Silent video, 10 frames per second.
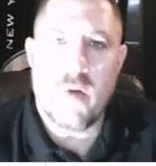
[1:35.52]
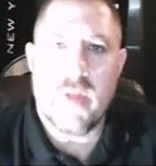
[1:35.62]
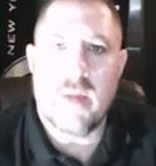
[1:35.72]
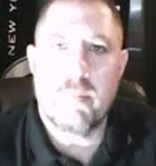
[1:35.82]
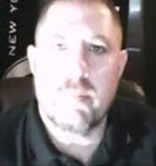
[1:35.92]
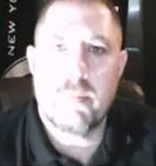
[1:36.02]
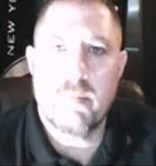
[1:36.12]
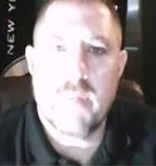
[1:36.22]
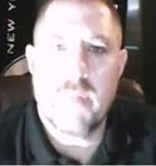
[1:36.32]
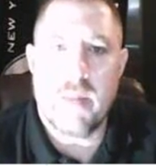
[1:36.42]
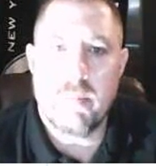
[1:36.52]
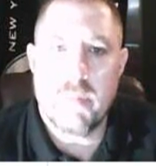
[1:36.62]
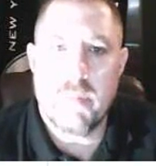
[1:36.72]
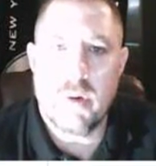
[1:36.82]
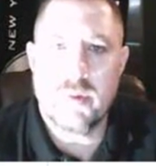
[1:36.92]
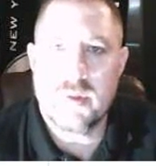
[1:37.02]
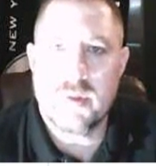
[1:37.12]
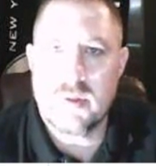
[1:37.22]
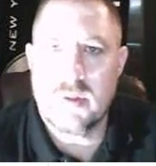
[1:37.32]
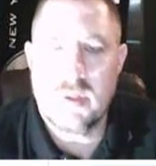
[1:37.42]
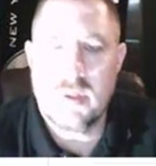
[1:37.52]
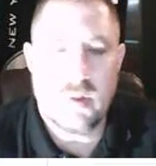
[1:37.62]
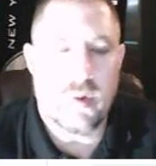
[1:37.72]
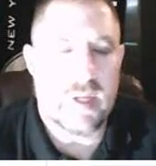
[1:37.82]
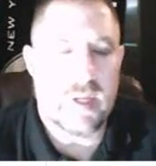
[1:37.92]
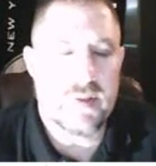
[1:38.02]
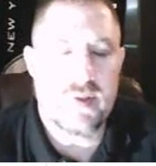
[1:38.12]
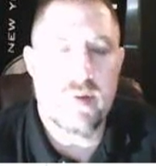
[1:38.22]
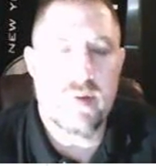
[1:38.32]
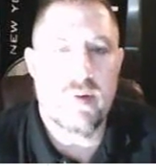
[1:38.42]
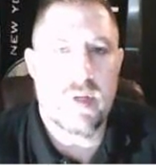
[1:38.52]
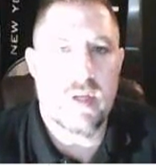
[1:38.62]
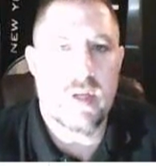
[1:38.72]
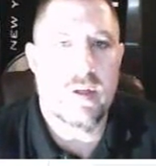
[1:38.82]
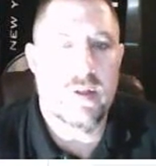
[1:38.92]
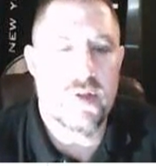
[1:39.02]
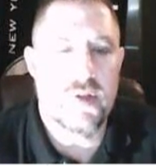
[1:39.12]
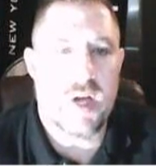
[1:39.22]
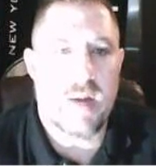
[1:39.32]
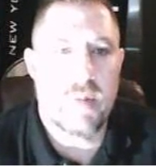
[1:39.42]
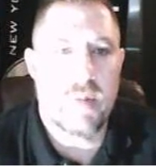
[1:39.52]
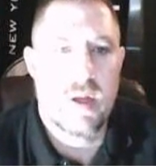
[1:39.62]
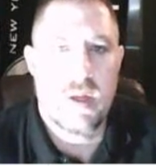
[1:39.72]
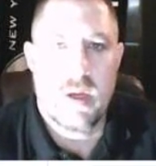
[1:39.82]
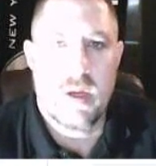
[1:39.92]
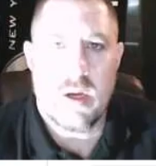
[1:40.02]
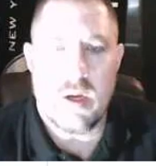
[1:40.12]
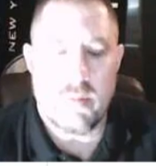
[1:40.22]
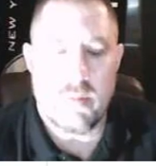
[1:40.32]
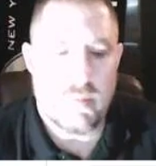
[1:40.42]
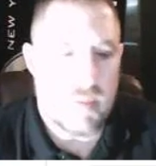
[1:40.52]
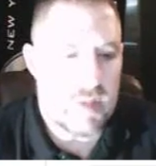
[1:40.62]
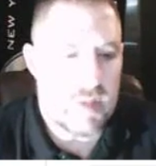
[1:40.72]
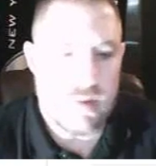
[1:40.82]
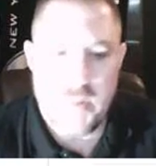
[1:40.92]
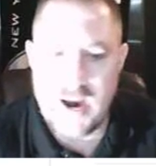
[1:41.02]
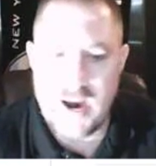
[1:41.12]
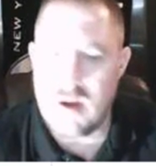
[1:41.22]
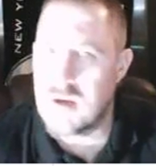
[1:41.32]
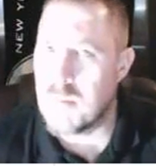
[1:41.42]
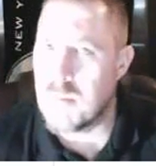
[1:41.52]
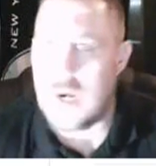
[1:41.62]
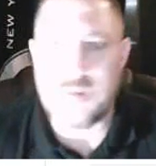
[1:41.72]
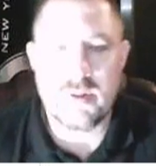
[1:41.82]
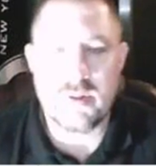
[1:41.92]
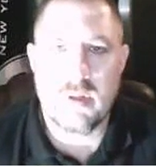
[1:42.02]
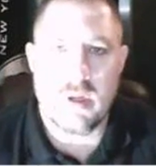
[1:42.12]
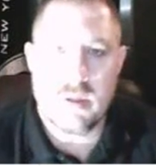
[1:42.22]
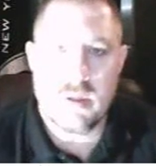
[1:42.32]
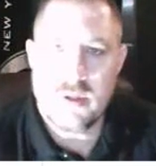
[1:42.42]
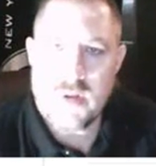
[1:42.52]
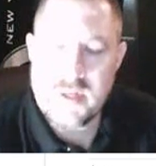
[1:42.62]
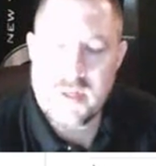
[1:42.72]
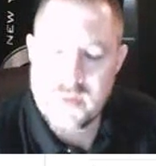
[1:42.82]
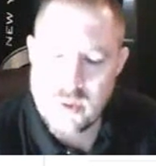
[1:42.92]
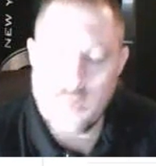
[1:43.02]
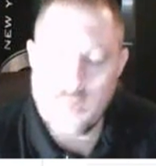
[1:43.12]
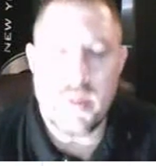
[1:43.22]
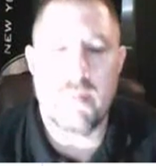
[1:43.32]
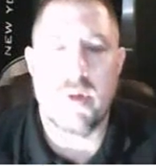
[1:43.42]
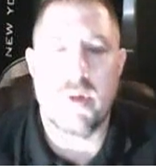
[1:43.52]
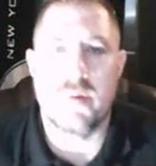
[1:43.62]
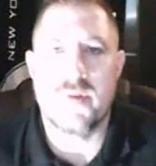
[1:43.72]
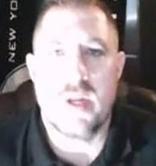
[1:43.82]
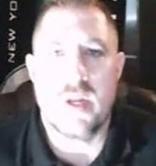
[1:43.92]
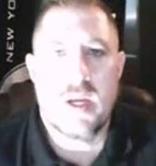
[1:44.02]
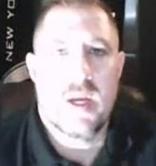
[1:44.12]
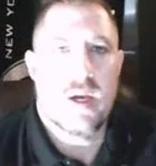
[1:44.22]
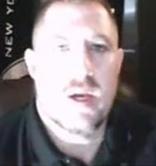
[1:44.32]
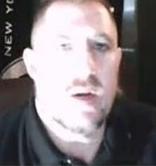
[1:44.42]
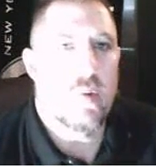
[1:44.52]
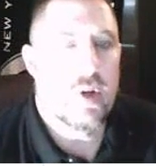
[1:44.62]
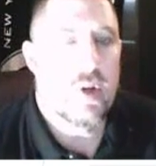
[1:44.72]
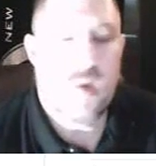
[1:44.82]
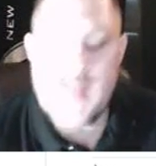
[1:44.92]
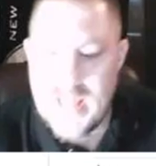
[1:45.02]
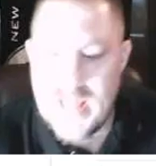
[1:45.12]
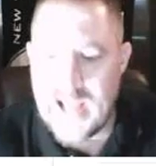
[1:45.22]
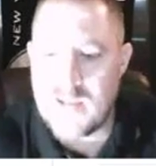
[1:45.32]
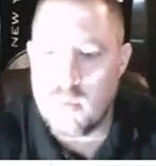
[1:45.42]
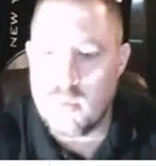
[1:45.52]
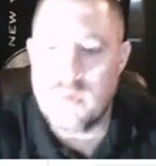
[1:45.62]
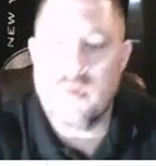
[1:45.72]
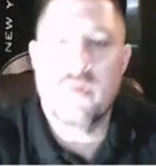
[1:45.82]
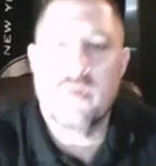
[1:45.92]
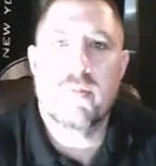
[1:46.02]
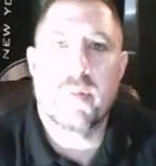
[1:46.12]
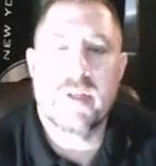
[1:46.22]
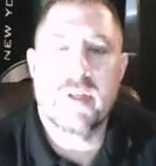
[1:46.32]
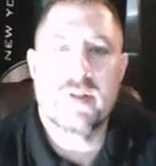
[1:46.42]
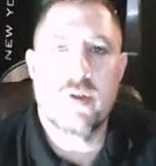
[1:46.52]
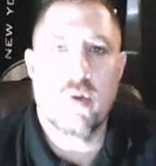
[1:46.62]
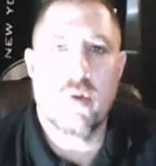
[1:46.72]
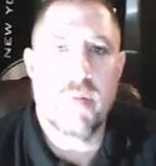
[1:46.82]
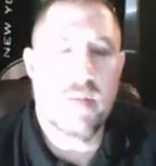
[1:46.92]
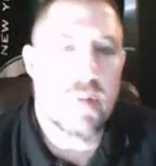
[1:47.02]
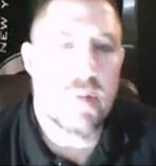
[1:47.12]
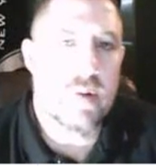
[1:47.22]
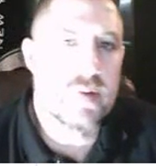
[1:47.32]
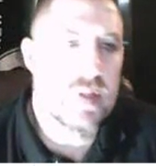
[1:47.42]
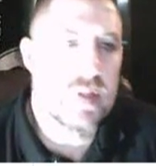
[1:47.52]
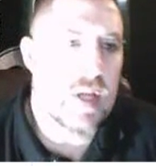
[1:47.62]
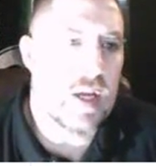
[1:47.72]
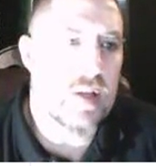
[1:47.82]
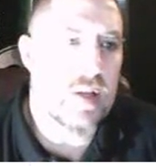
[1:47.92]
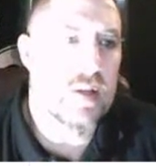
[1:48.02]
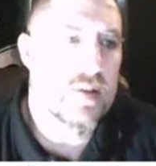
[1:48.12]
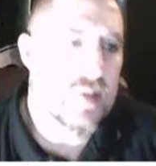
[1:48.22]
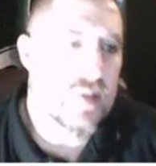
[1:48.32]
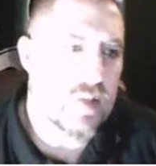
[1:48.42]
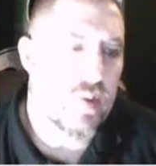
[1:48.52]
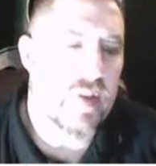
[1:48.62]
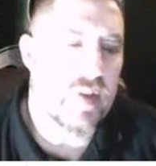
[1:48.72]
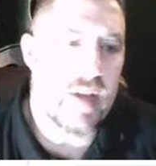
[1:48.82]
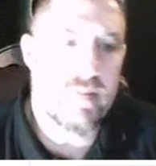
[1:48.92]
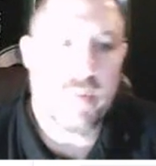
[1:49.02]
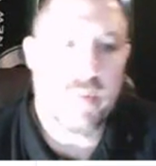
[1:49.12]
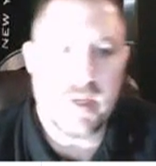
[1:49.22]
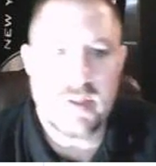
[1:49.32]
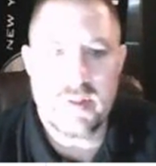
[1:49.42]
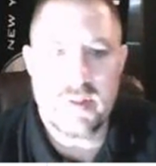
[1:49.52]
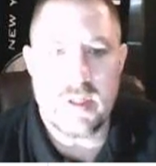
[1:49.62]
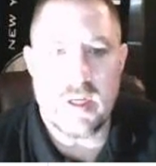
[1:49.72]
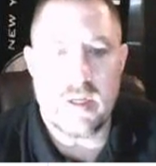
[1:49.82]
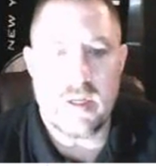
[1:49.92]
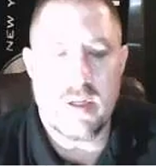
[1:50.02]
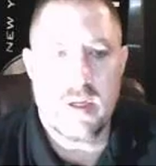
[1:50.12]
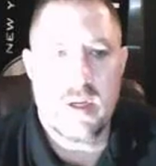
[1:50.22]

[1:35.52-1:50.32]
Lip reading: that post or that student did a good job. Maybe compare and contrast to your main post, where you can add what you've placed in your main post and see what they've placed and